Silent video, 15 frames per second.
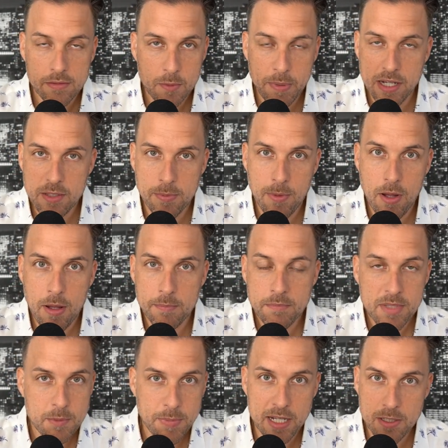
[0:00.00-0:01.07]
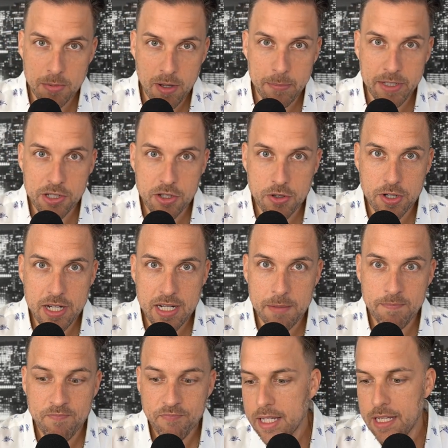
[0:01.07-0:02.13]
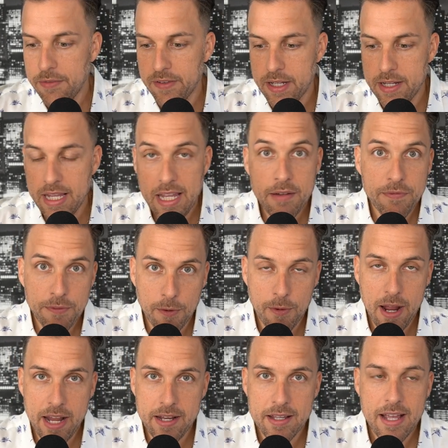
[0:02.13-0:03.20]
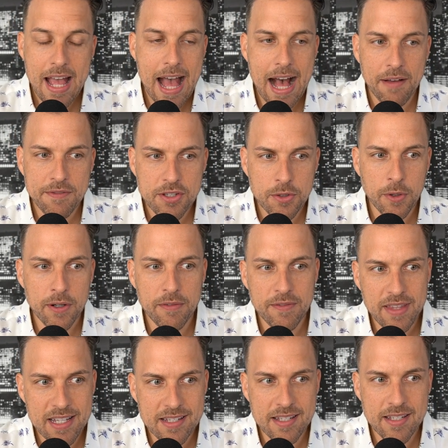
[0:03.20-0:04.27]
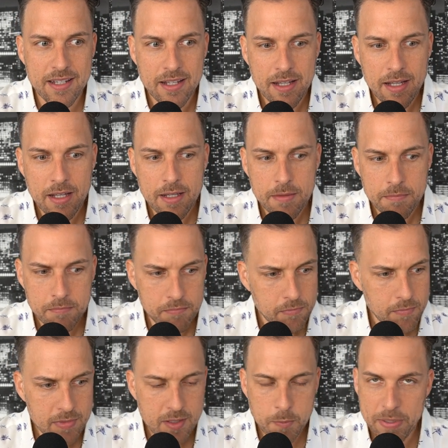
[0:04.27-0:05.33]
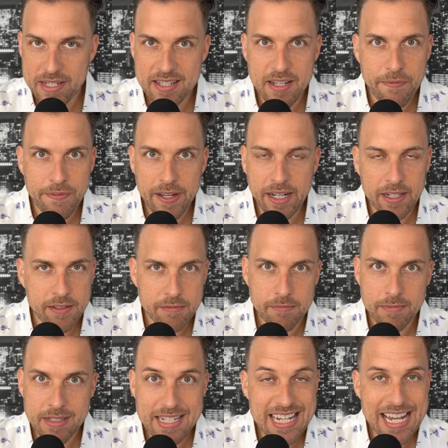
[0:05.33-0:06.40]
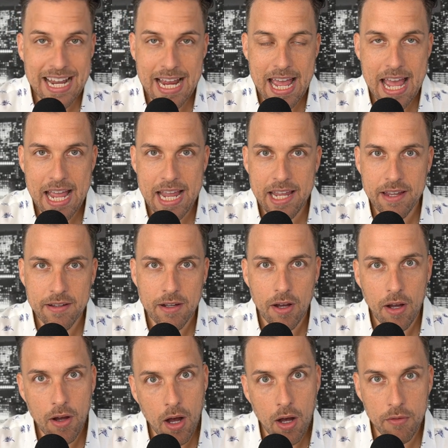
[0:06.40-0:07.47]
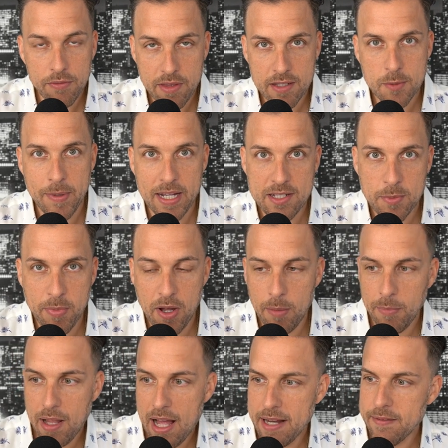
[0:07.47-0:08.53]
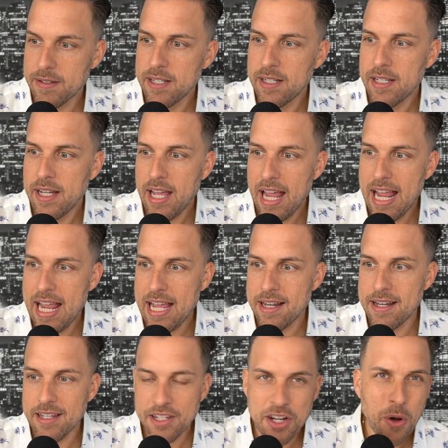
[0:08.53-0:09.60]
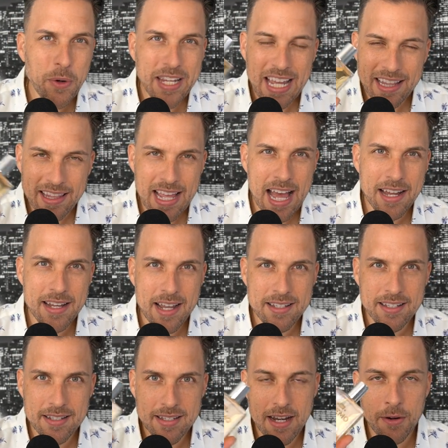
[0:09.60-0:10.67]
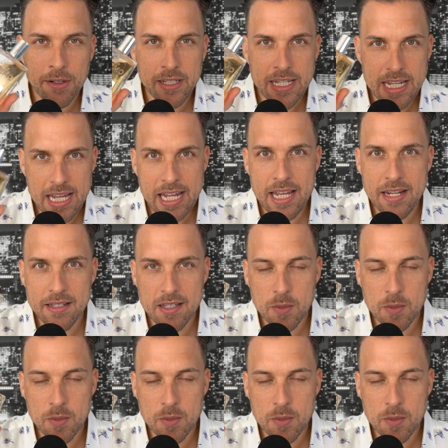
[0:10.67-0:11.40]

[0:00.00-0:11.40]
Spicebomb, Spice Bomb Extreme, even Infrared, have sort of this specific DNA of the Spicebomb line. And you don't get that necessarily in